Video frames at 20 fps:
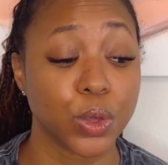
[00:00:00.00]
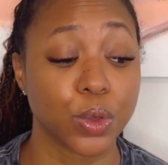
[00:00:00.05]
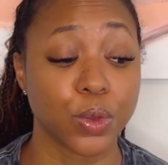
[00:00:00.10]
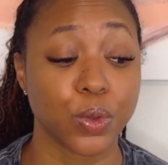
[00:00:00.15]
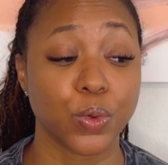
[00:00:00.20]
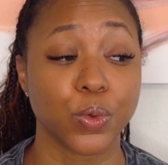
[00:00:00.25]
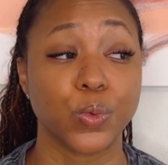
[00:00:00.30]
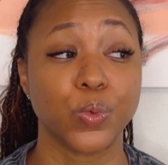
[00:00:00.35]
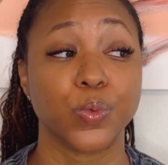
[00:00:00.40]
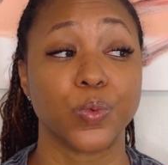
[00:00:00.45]

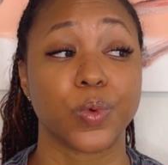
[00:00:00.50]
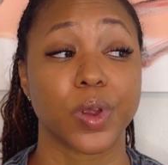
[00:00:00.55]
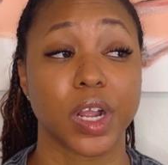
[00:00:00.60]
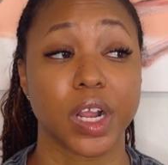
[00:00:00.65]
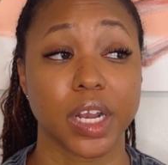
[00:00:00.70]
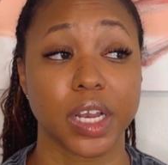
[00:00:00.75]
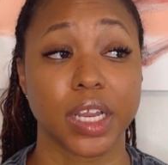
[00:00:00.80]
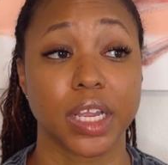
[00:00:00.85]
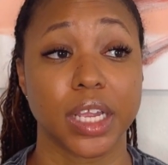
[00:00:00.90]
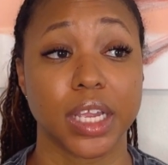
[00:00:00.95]
you
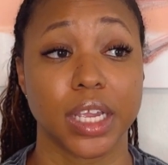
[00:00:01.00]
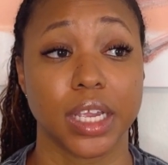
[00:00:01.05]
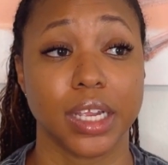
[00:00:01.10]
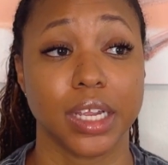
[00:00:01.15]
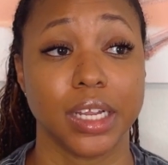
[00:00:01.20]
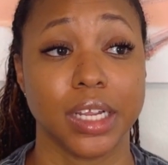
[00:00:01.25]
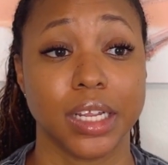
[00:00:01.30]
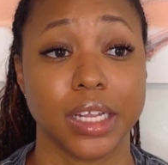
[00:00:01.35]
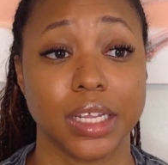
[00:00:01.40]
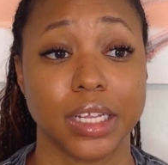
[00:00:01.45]

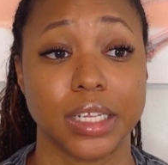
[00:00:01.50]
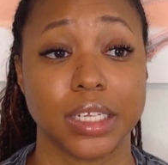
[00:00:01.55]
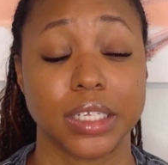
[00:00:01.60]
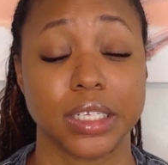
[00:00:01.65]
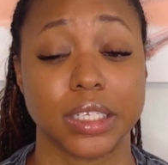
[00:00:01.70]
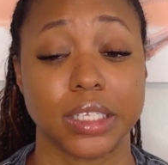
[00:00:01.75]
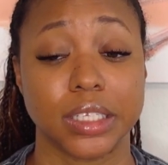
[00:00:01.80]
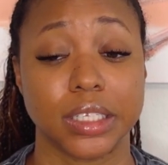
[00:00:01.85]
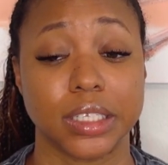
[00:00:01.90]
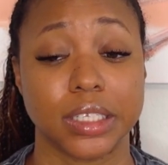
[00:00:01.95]
really
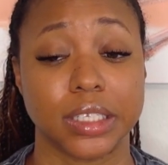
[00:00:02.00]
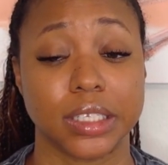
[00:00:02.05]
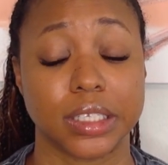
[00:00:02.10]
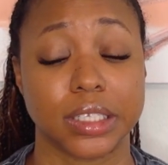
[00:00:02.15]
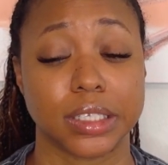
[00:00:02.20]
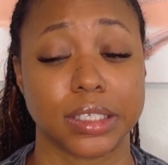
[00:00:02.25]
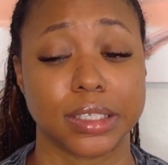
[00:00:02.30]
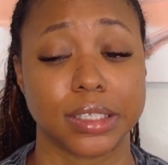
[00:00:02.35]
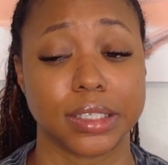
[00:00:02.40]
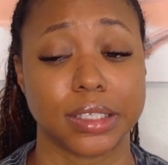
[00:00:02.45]

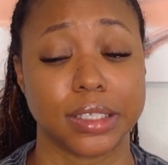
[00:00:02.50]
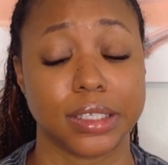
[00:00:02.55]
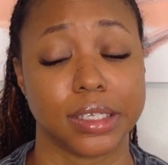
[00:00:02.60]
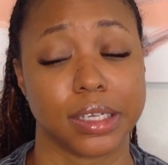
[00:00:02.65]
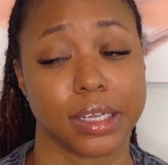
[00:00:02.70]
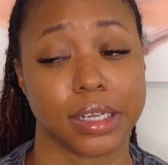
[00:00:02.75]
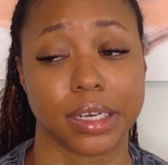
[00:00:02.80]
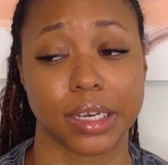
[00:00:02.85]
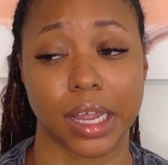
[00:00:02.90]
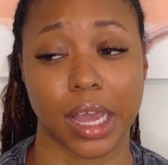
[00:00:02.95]

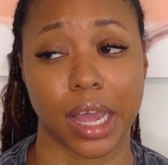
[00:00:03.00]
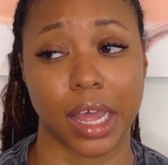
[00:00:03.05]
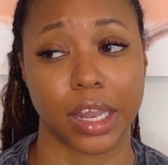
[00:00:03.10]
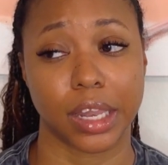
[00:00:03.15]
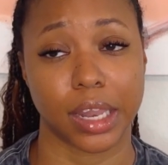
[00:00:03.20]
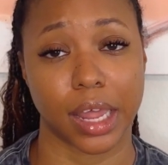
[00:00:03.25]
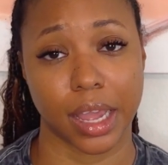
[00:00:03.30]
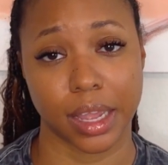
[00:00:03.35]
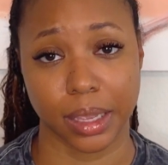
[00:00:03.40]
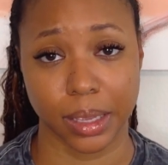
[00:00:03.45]
did not
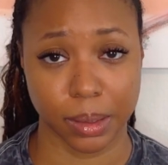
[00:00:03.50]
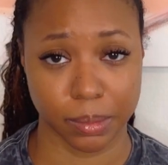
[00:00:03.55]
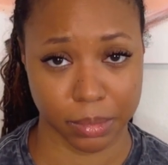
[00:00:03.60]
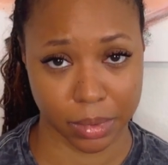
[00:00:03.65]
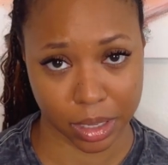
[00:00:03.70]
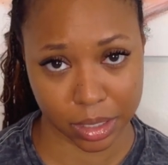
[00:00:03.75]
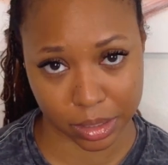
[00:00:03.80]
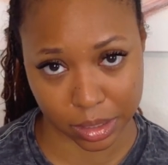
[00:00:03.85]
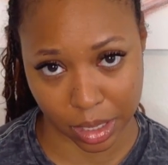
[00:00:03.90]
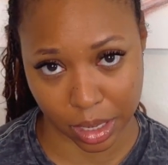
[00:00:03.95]
like him
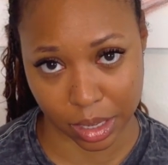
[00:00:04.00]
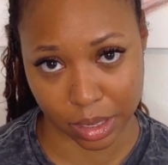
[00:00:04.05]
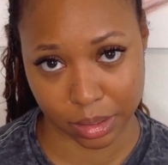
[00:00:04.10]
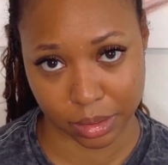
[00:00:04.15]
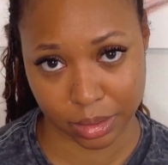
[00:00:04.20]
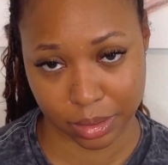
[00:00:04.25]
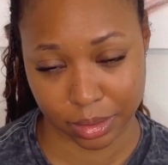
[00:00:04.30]
like that.